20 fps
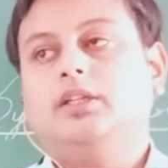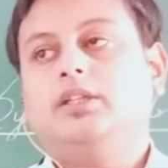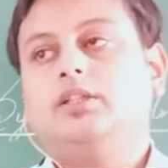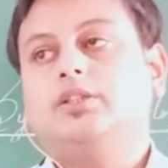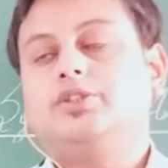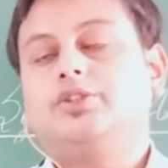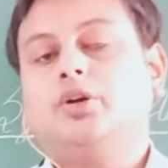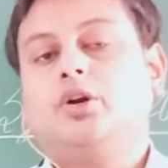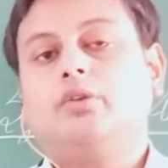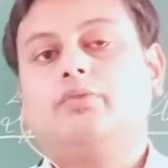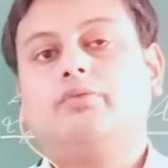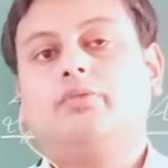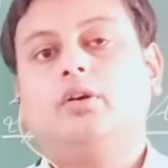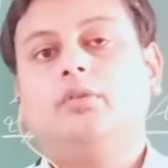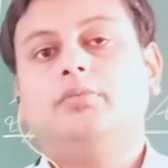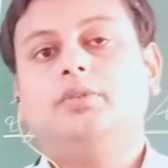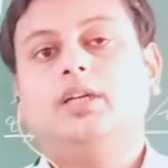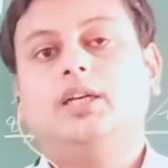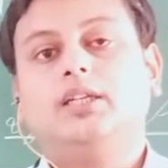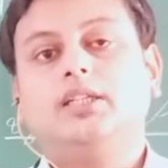In the short
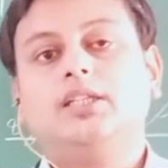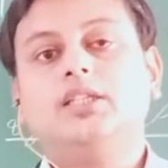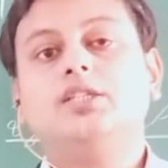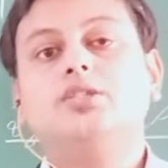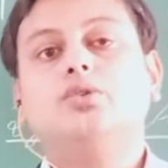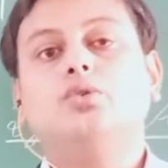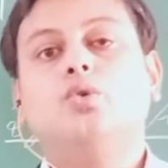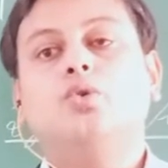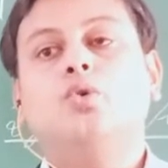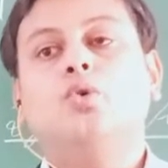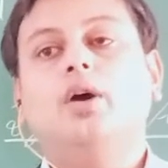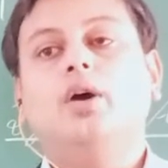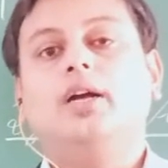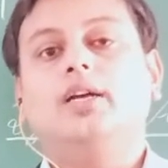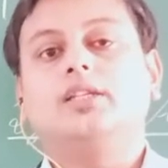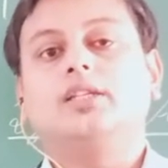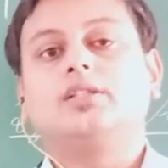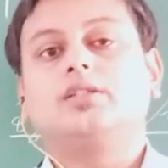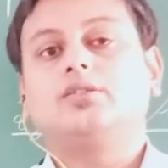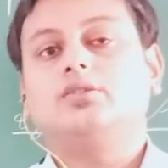form, that is
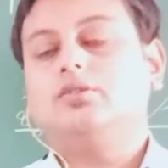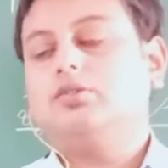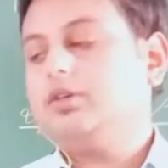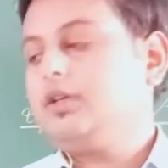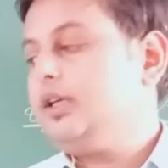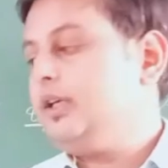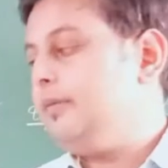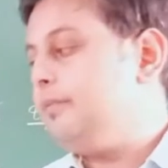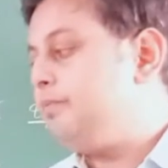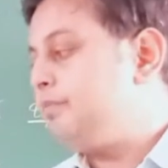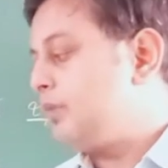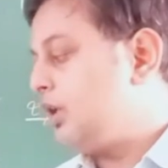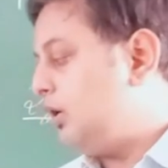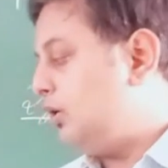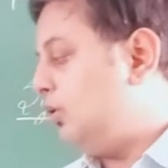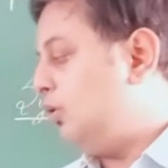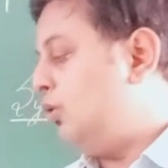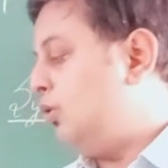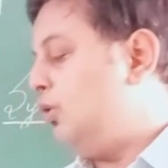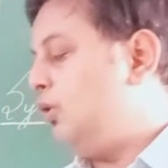OS.
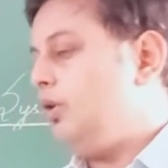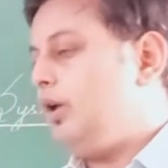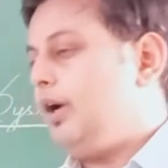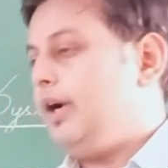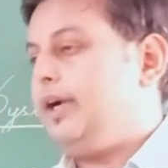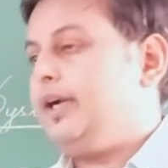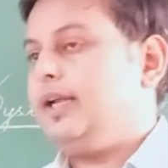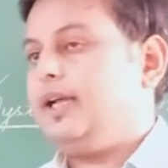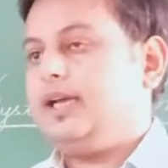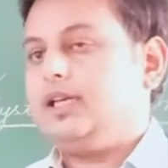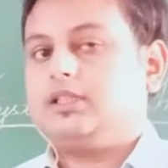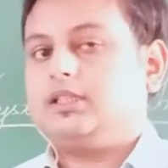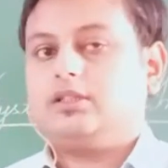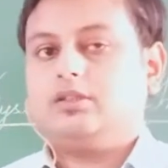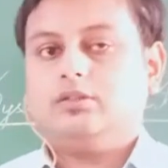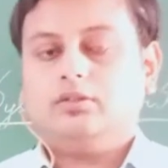Okay, O and S.